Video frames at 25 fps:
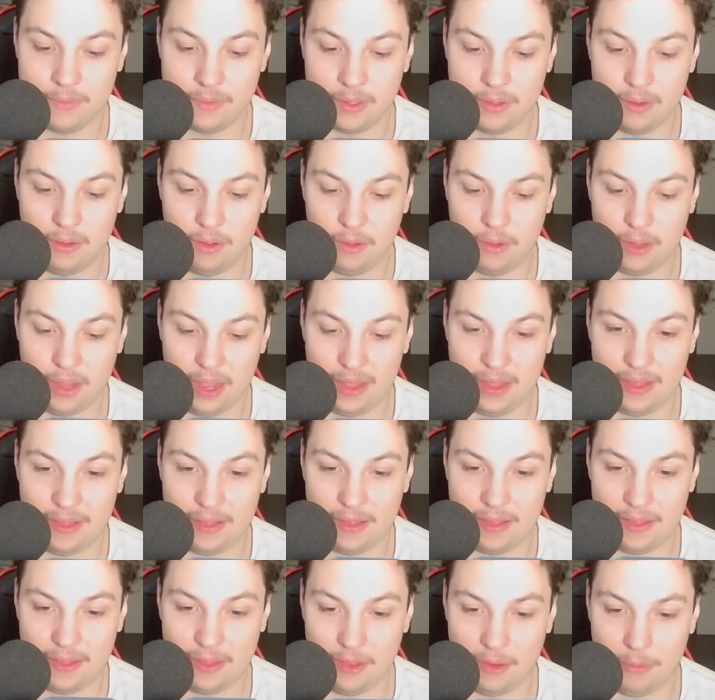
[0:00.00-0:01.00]
Okay, this is
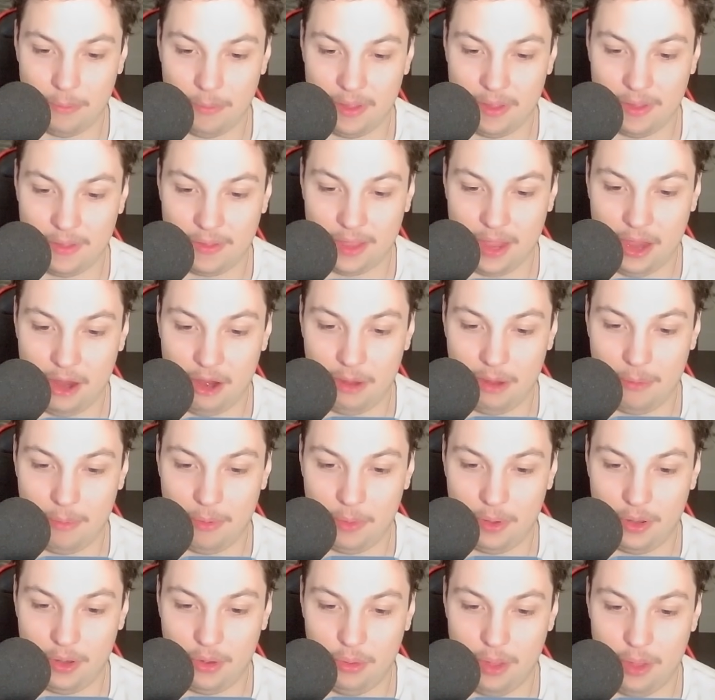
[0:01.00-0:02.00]
a little bit scary, but we
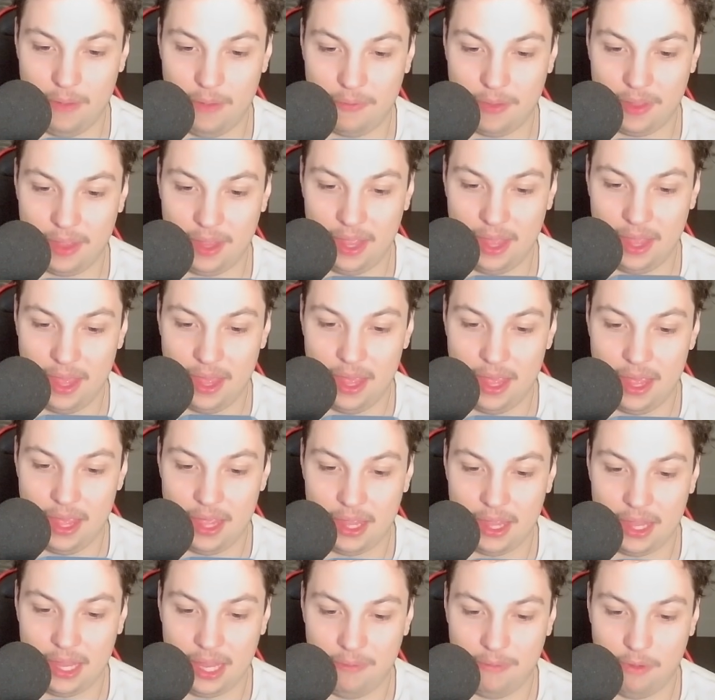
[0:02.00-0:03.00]
do have the
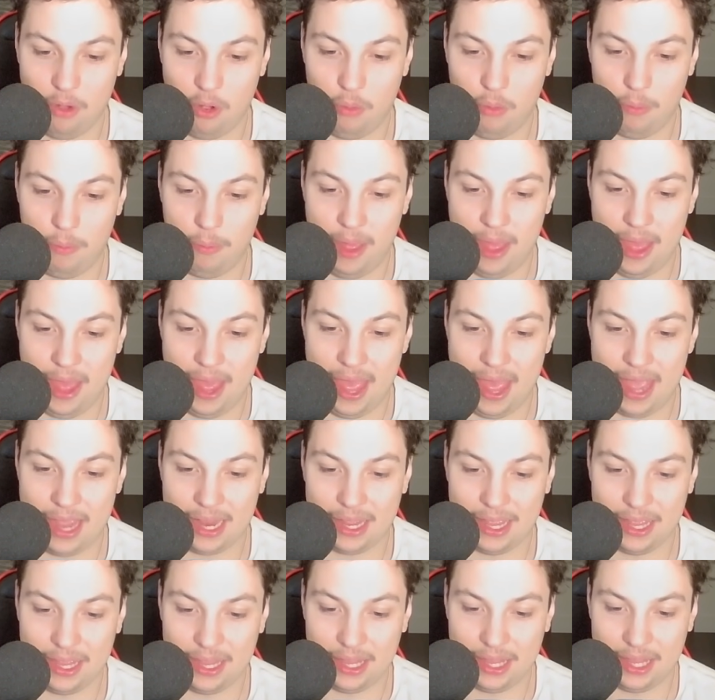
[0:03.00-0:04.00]
Evo
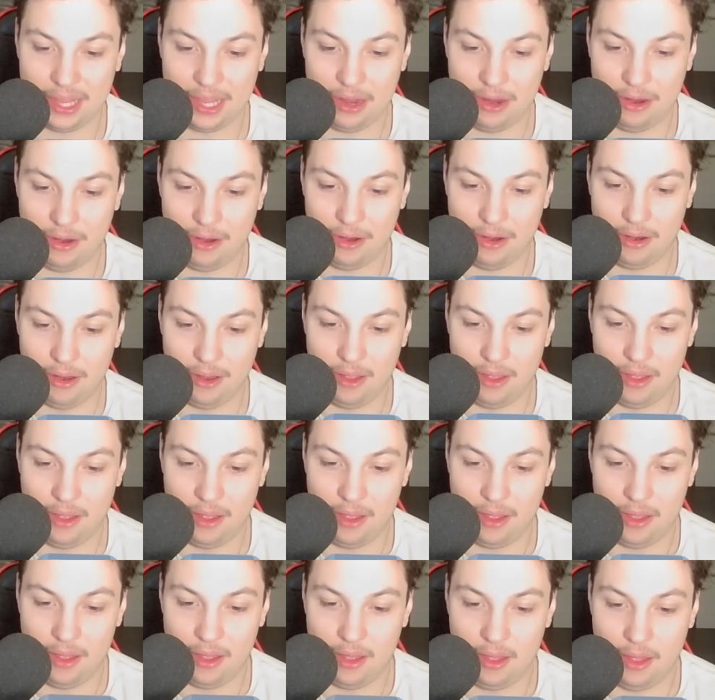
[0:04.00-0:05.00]
Pekka here
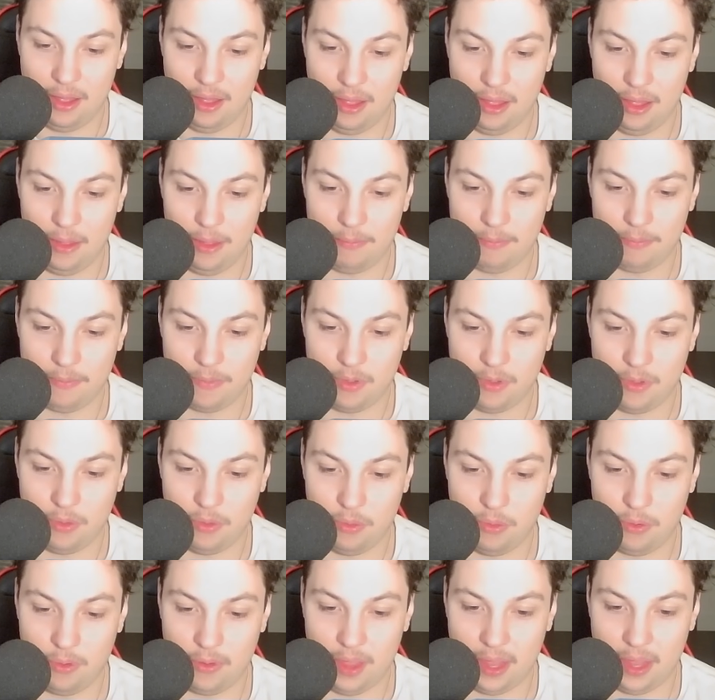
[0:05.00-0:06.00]
to
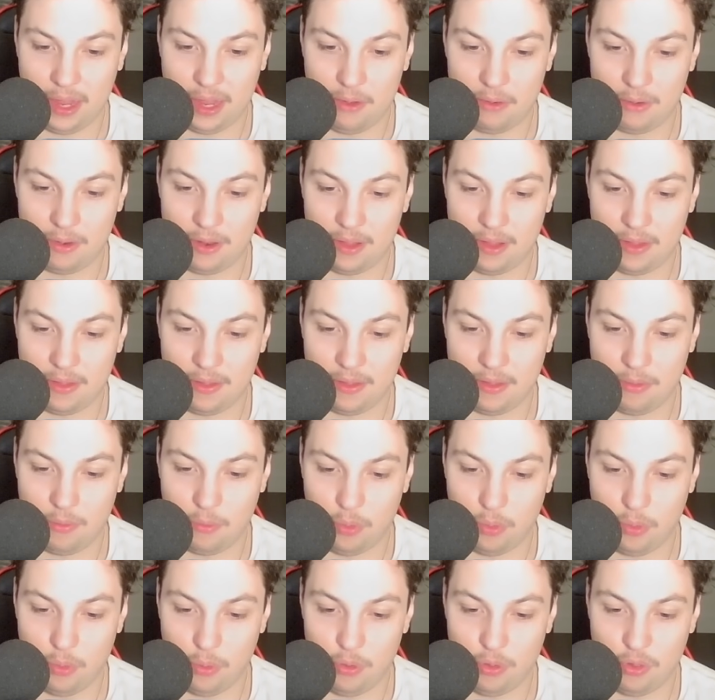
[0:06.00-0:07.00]
take out this
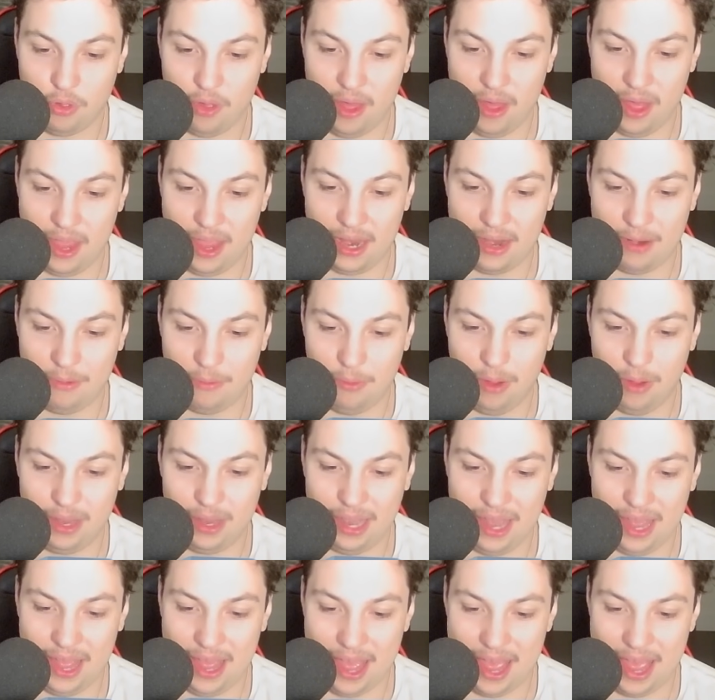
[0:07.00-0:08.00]
Rune Giant. What the
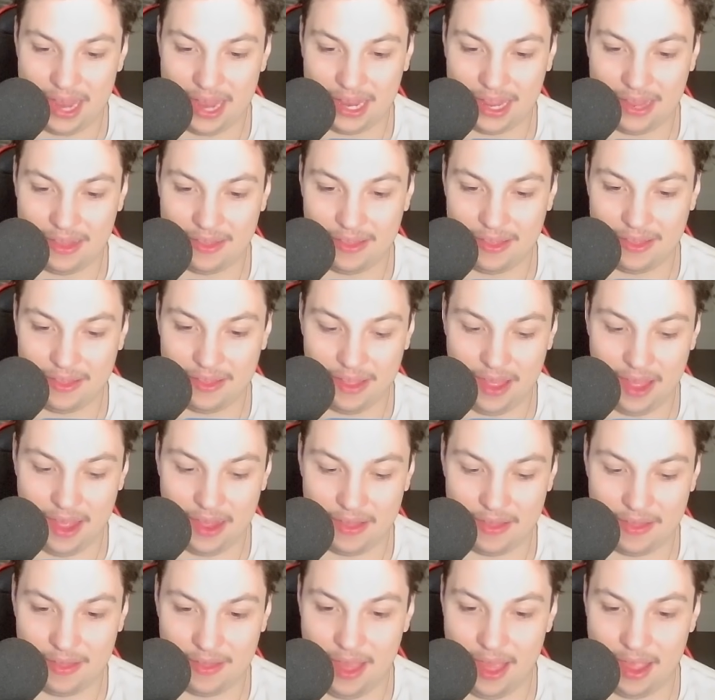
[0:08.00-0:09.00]
heck is this guy's
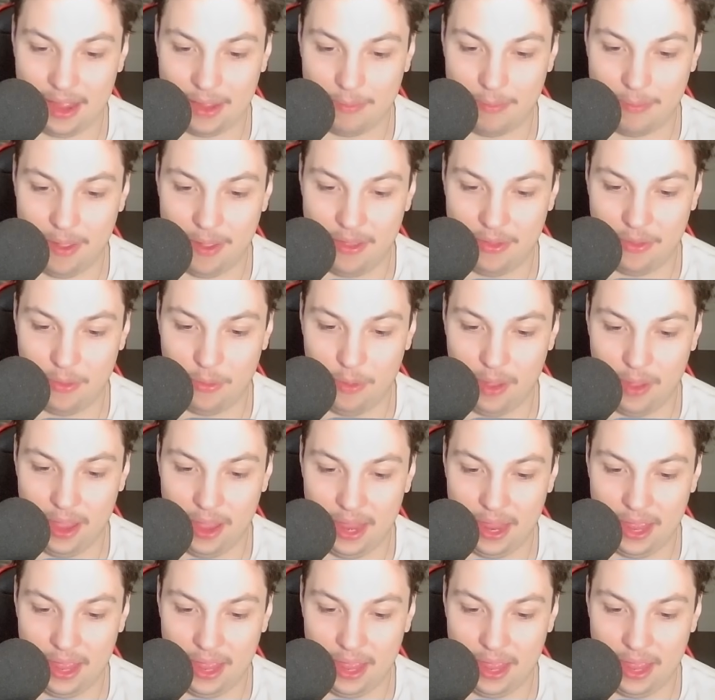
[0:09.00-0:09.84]
deck, by the way?